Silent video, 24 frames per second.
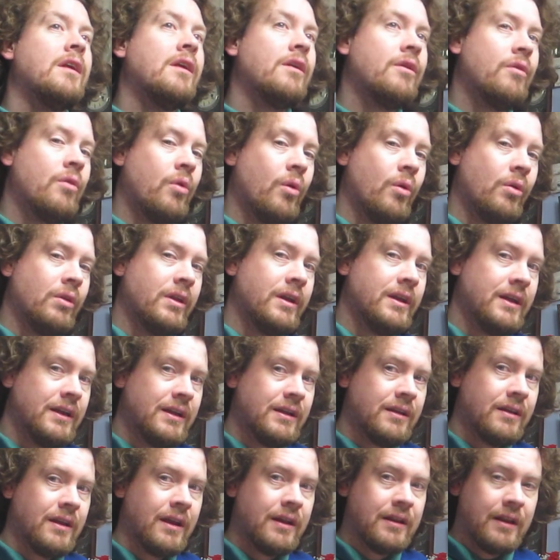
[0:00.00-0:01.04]

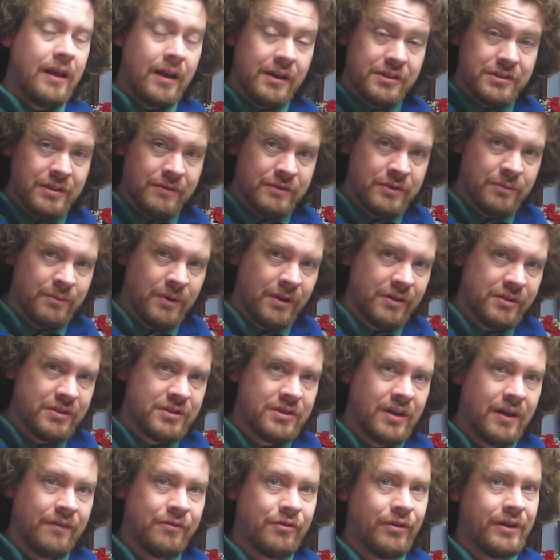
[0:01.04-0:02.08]
cola, and they also have some other
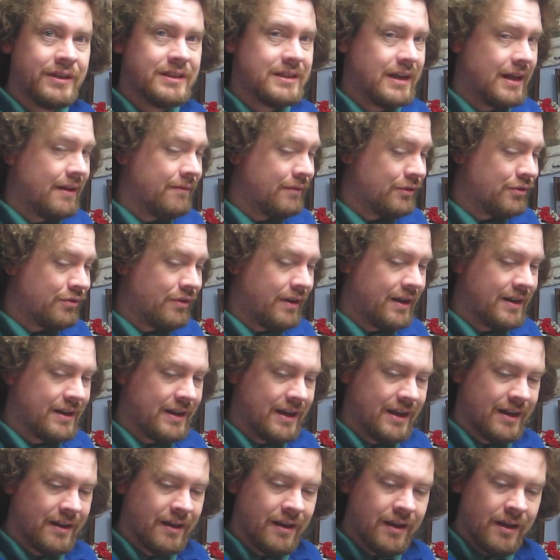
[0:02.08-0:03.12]
soft drinks I haven't tried
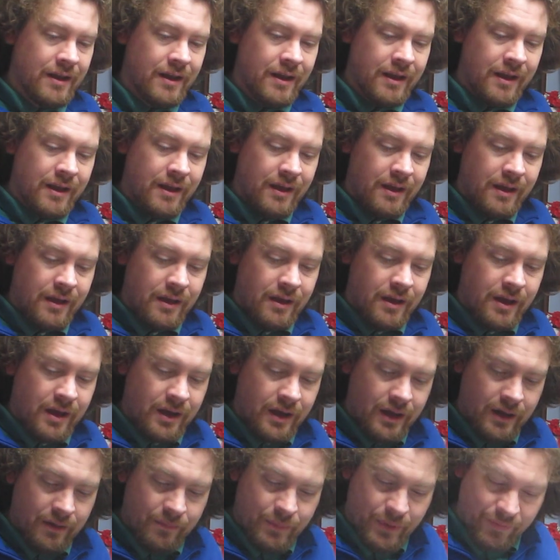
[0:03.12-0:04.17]
yet.
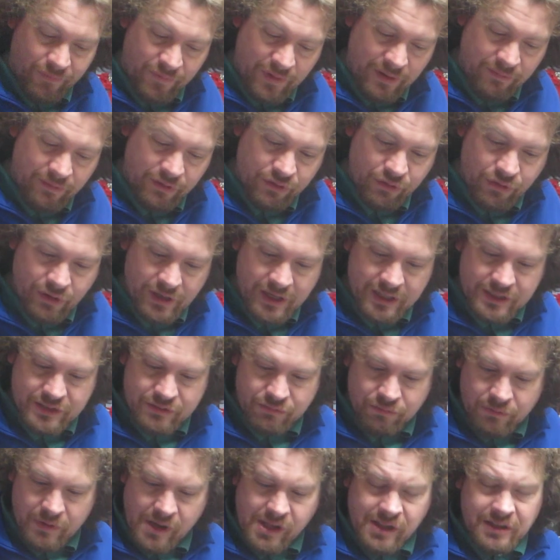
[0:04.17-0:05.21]
But Fever Tree is
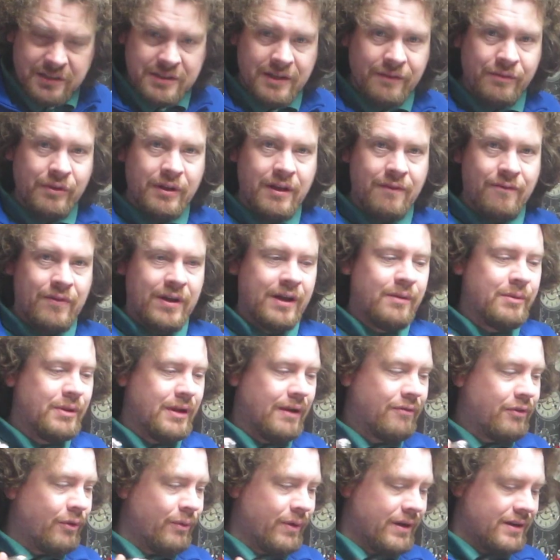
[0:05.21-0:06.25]
relatively available
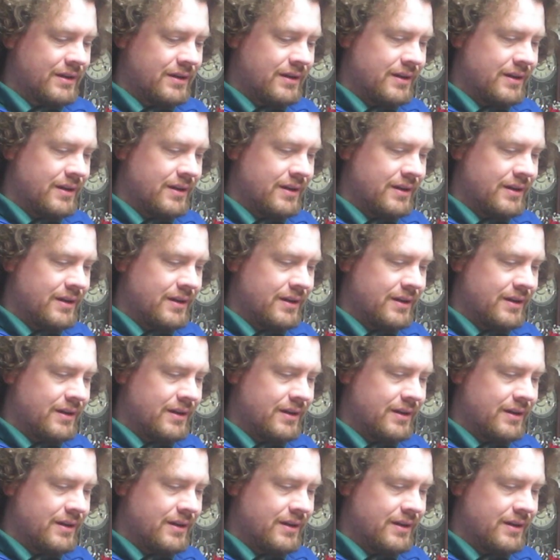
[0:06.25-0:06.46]
everywhere.